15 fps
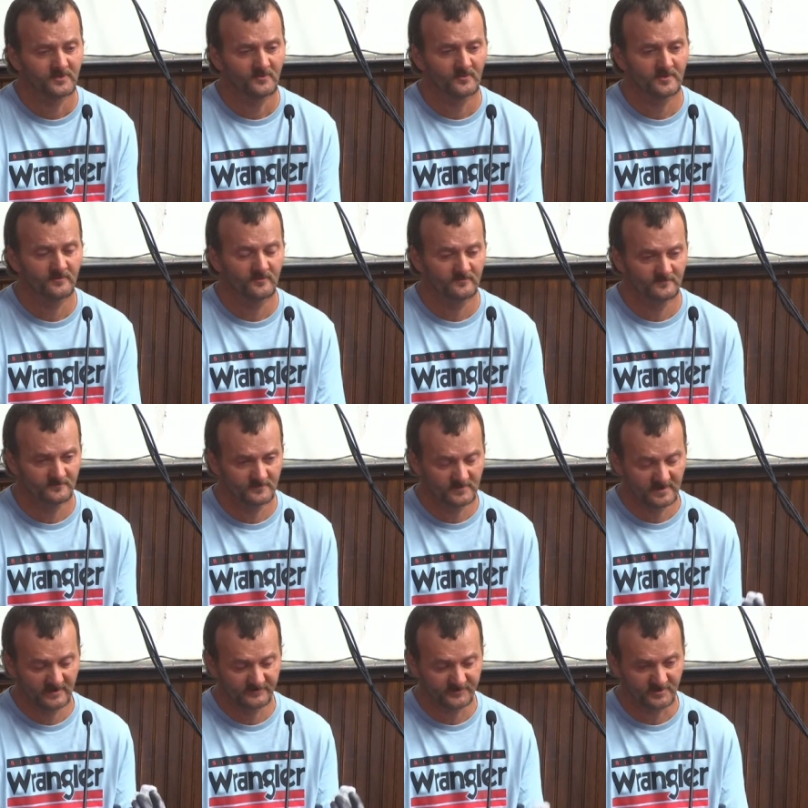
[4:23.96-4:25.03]
We,
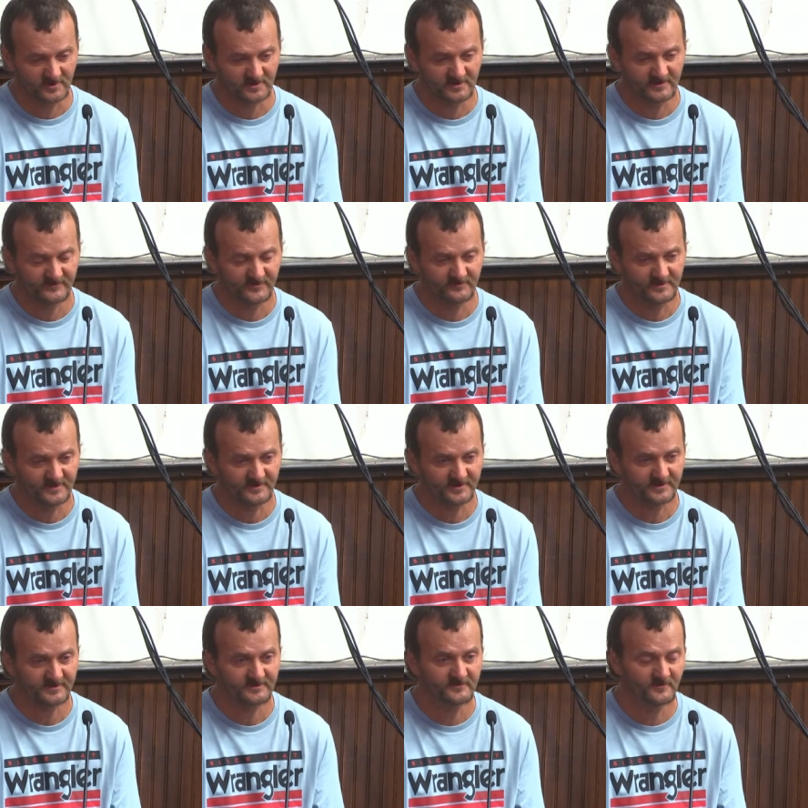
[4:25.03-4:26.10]
after I left the
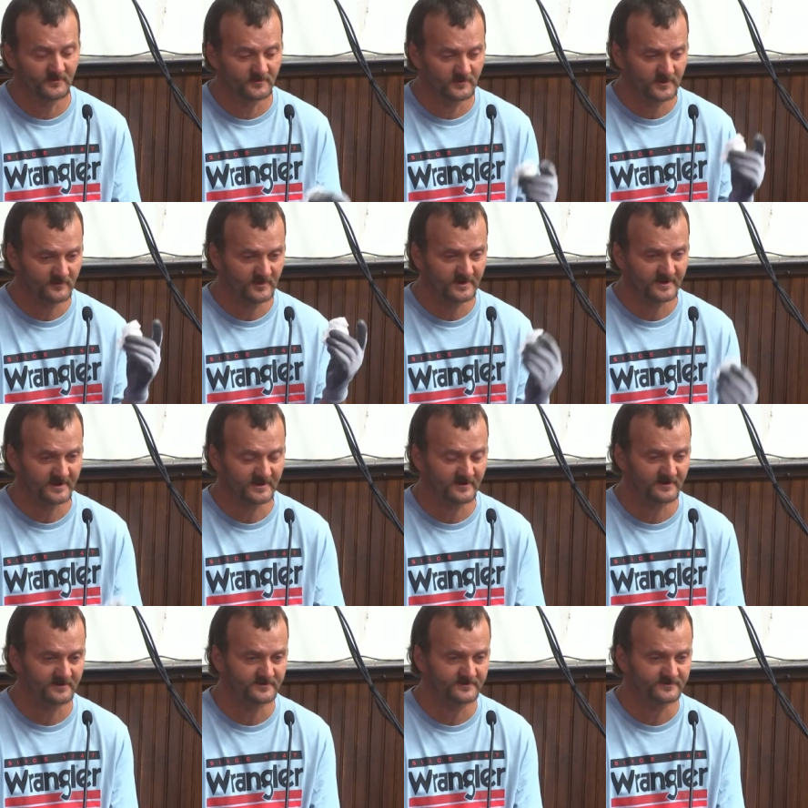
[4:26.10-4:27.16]
building, we went
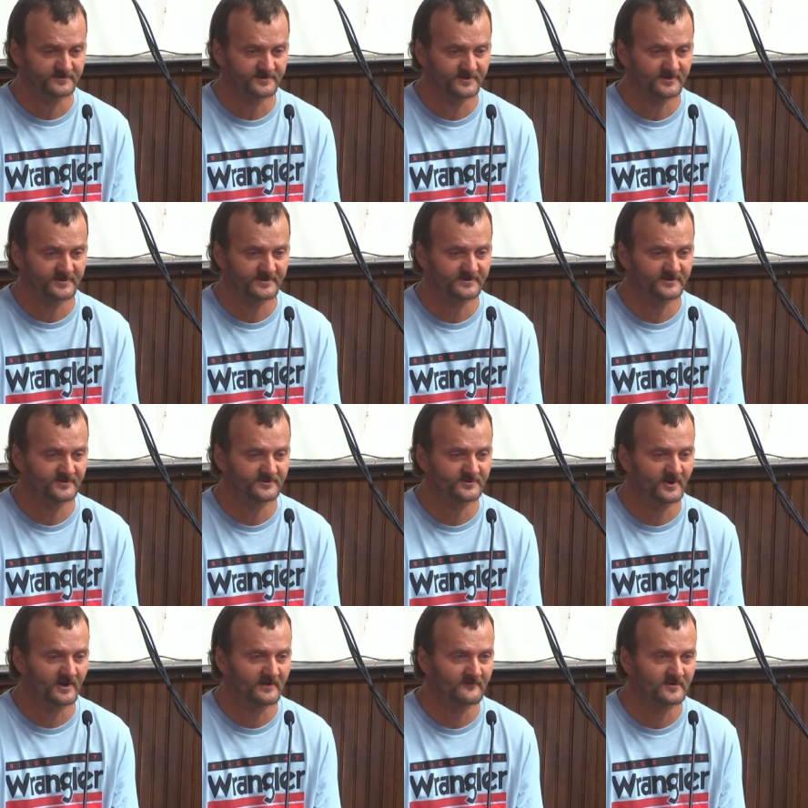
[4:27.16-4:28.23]
out and to the end of the
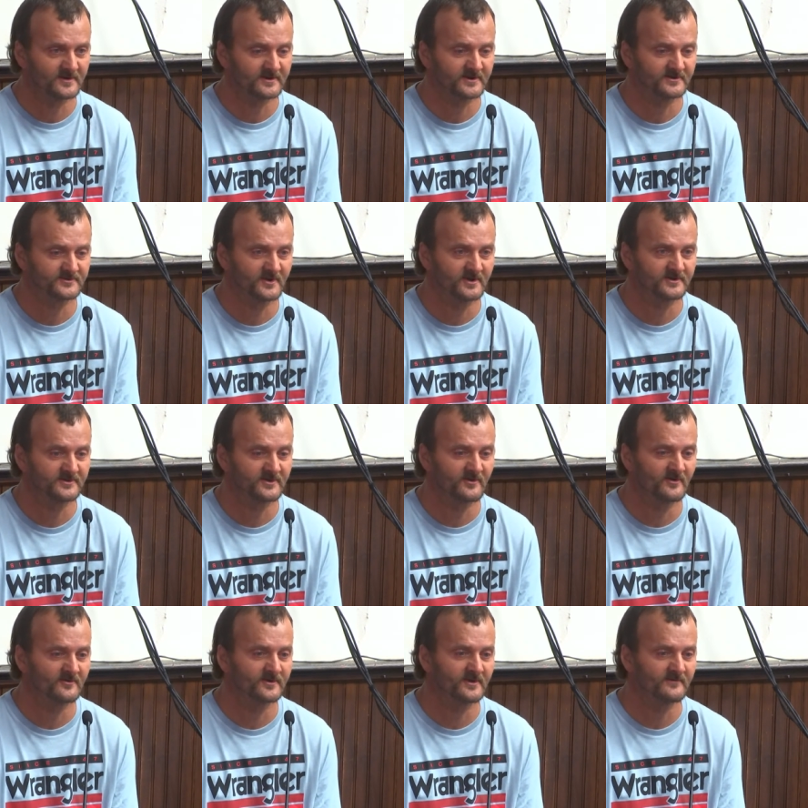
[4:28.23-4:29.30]
driveway and I tried to
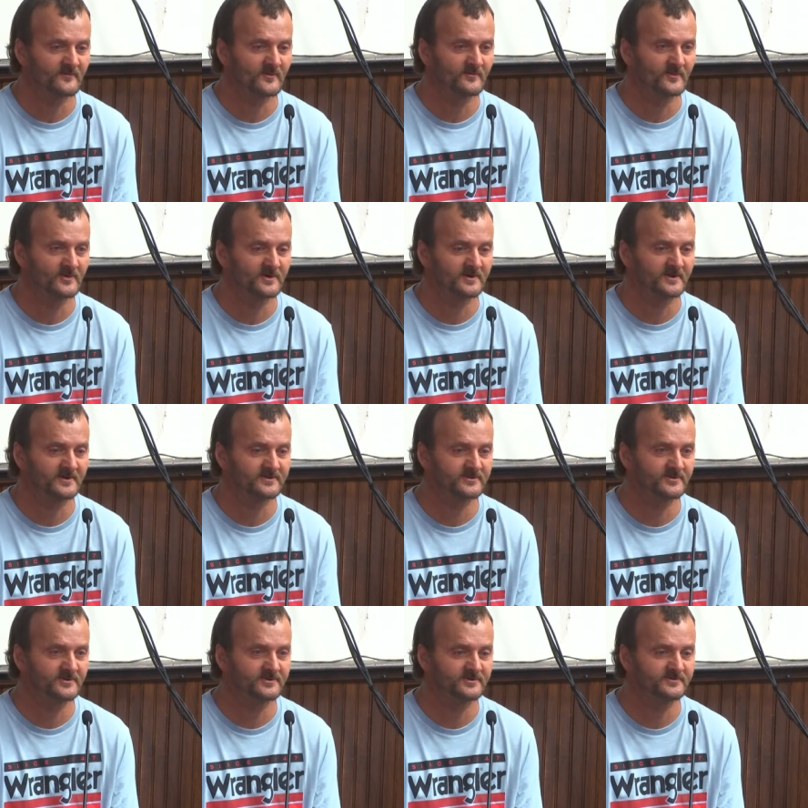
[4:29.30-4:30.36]
call 911. I
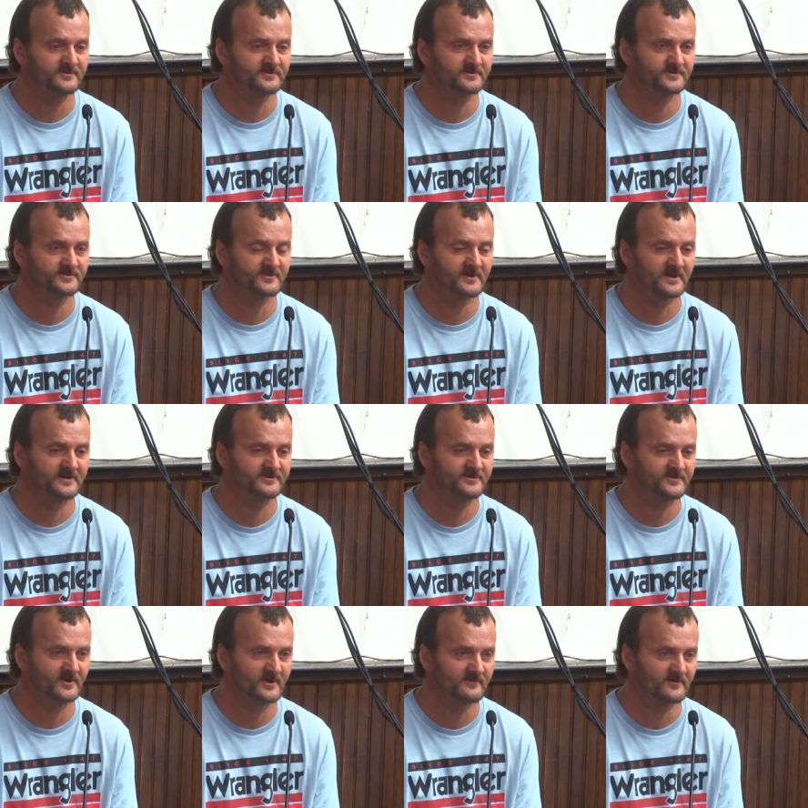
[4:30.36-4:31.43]
couldn't, so I had to
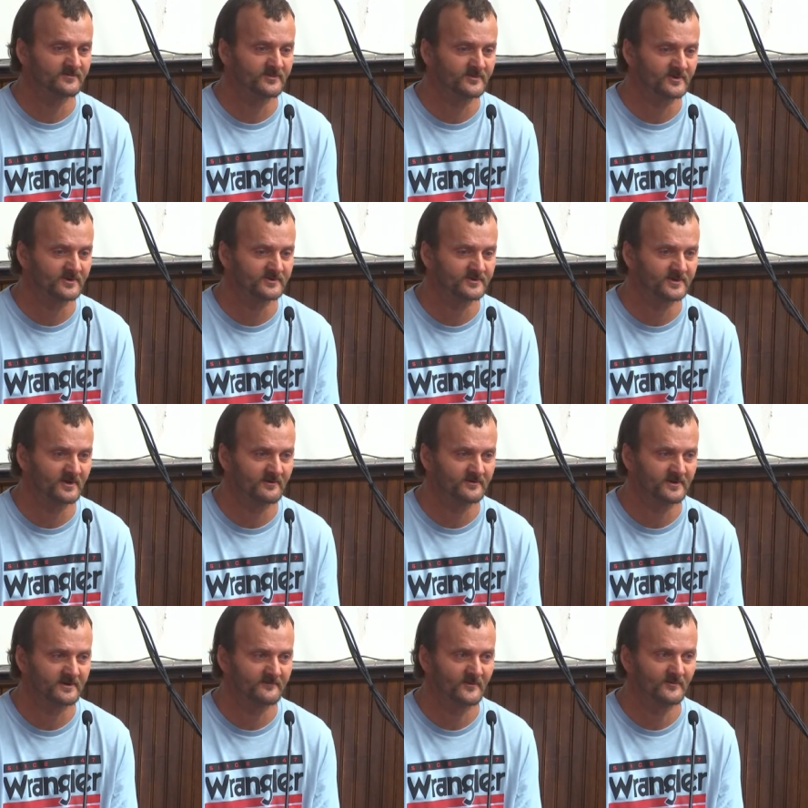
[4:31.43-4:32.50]
drive up the road to call
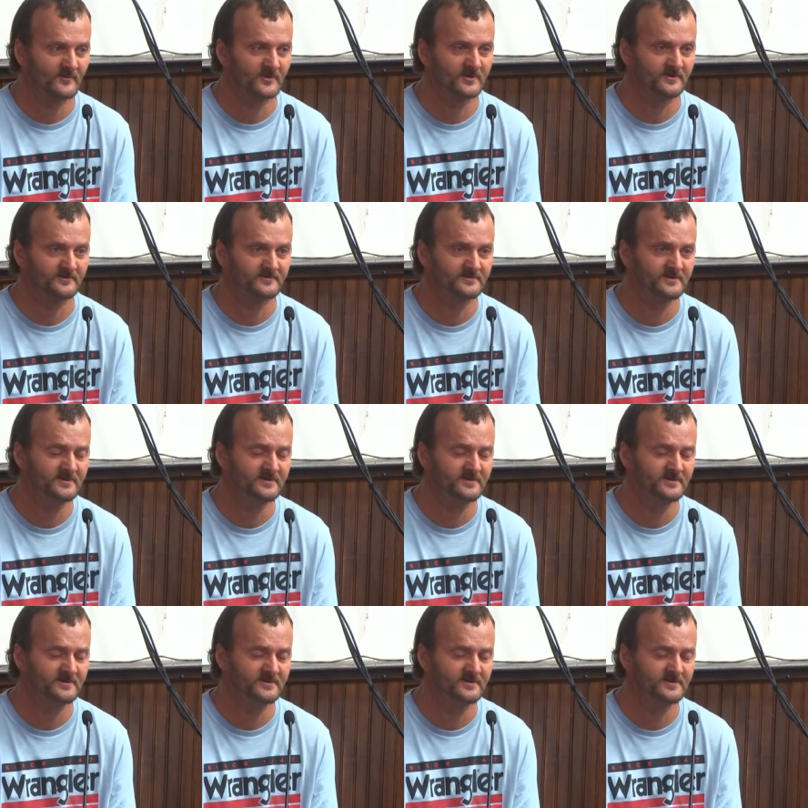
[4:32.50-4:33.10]
911.